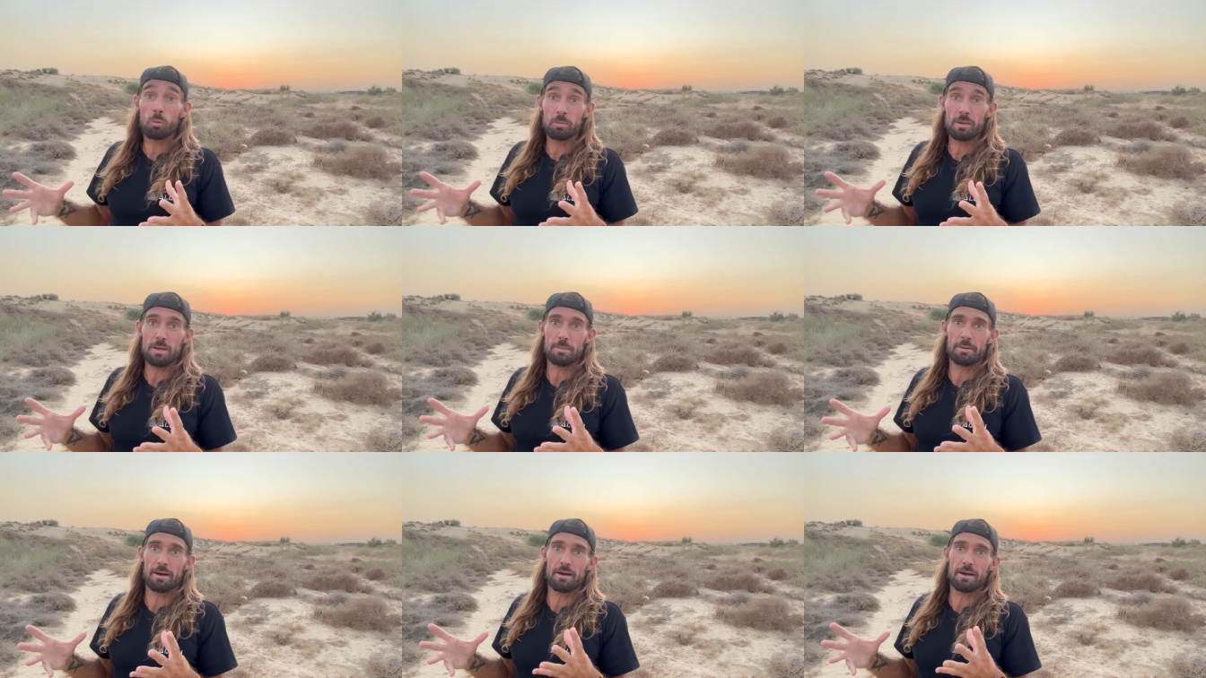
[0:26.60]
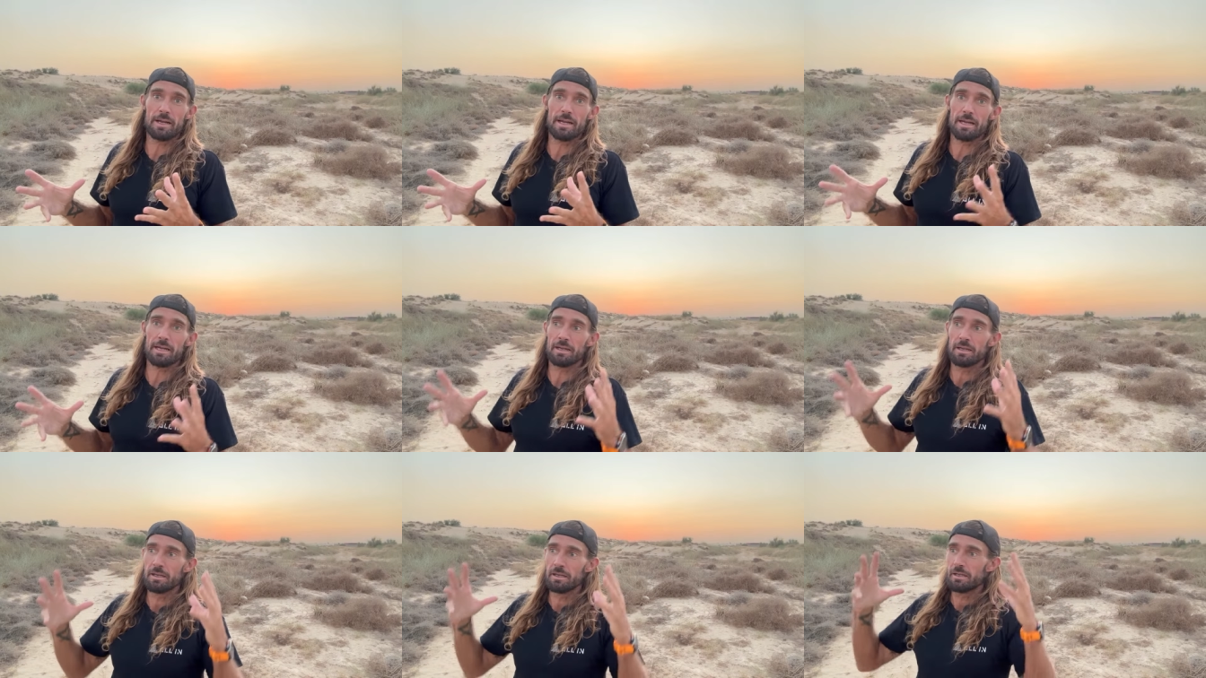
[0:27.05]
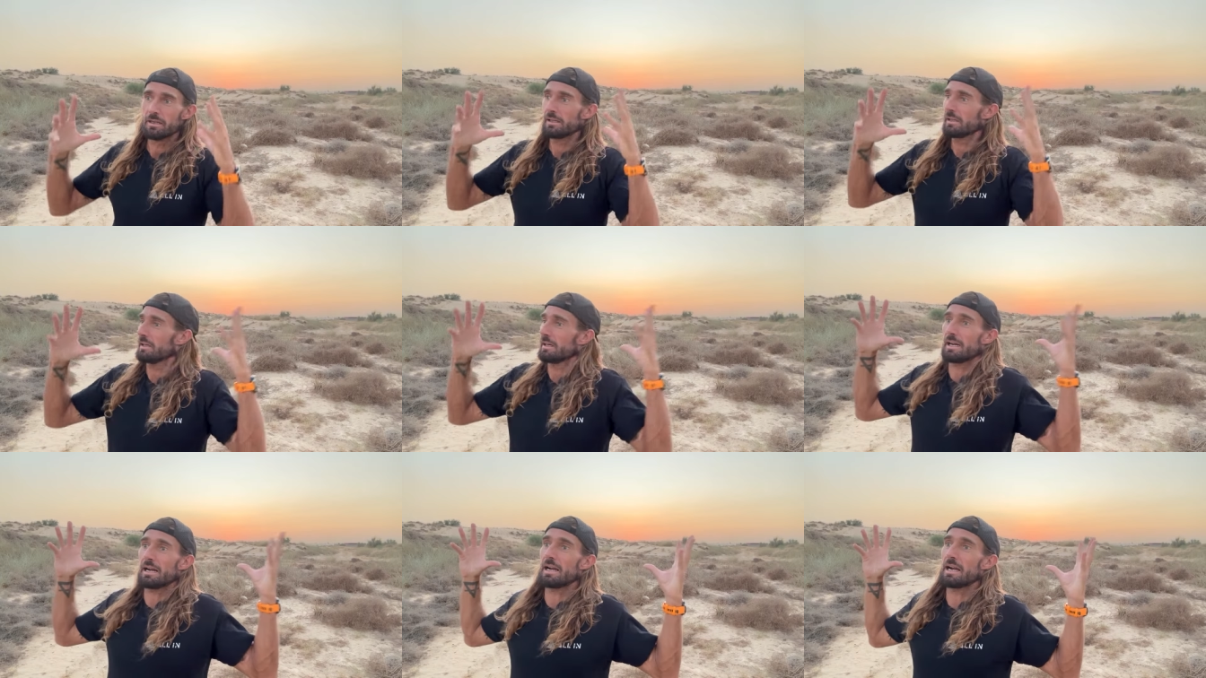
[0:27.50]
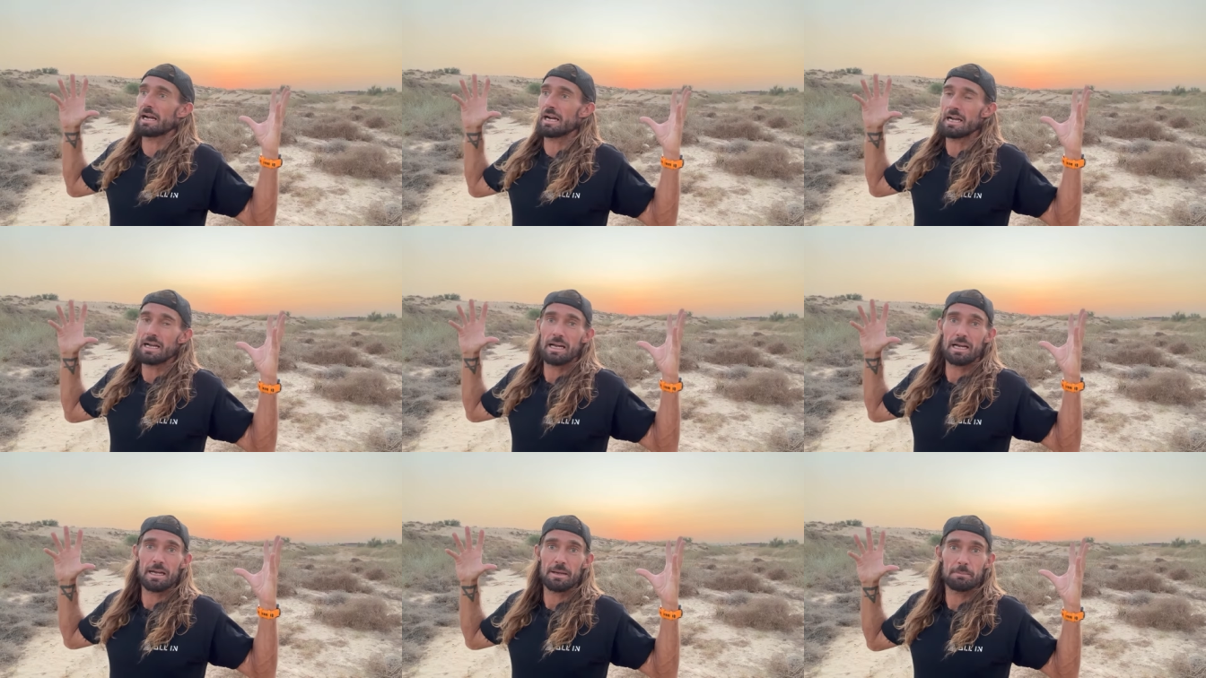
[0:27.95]
me about it,
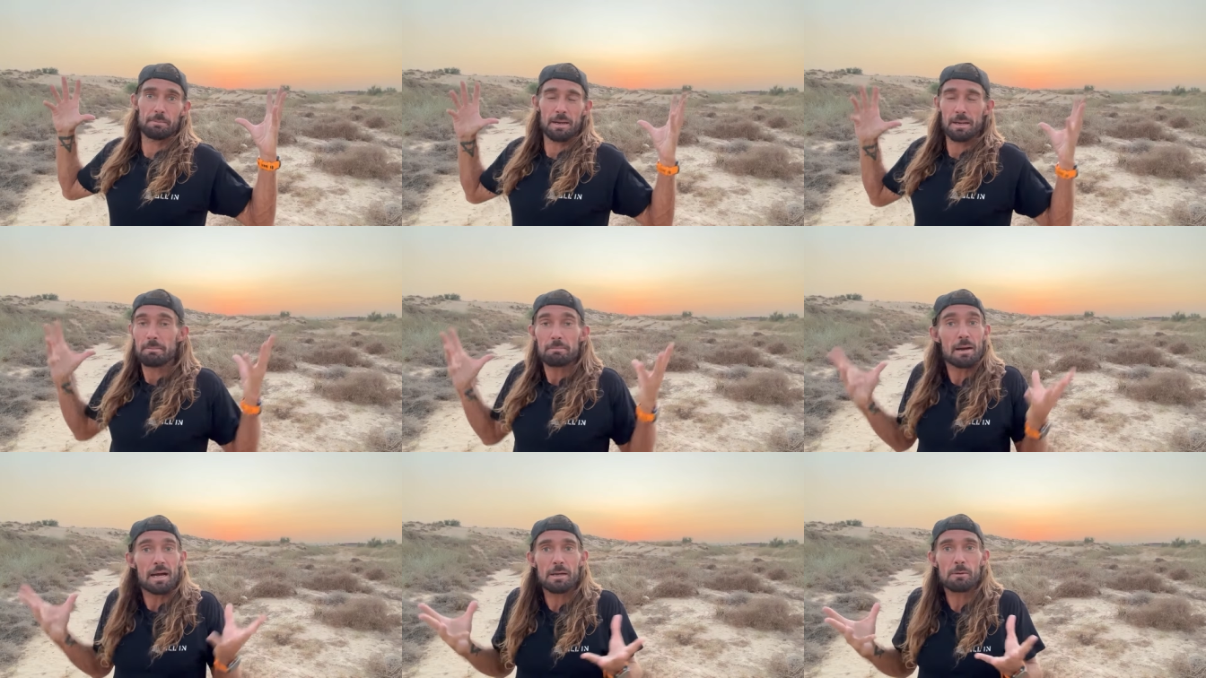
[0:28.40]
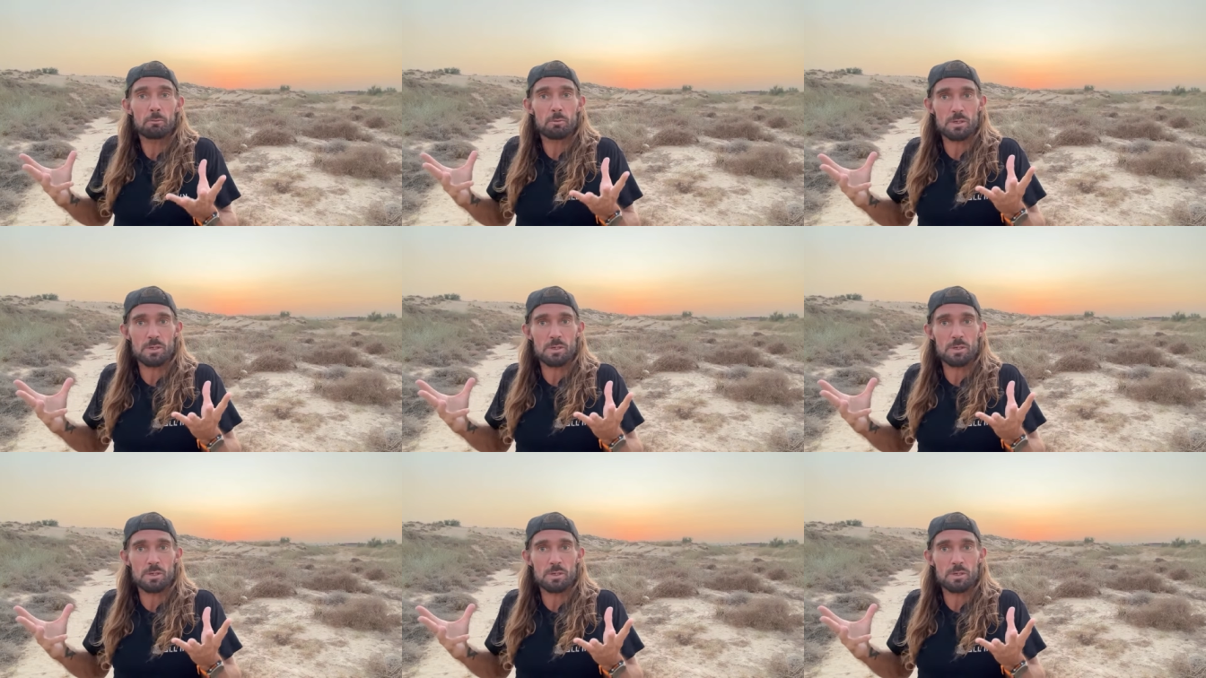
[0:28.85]
my mind